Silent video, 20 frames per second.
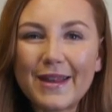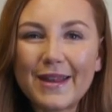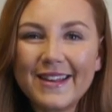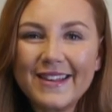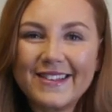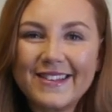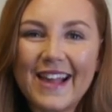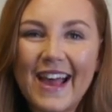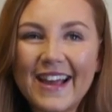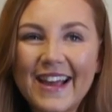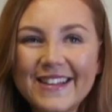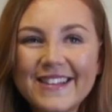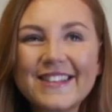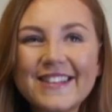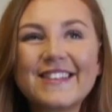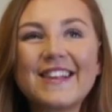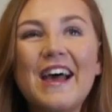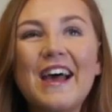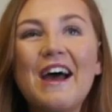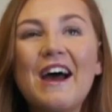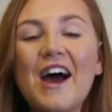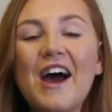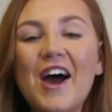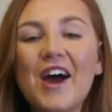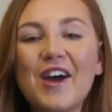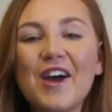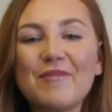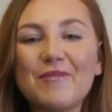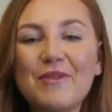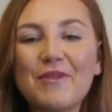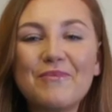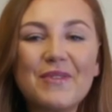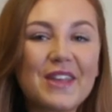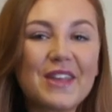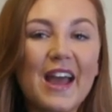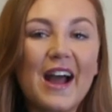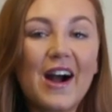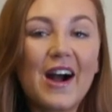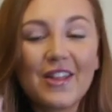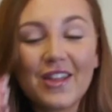makes sense um, but
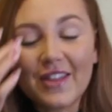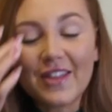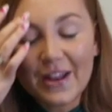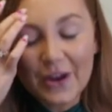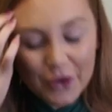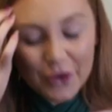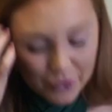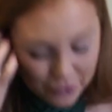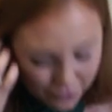yeah I think they look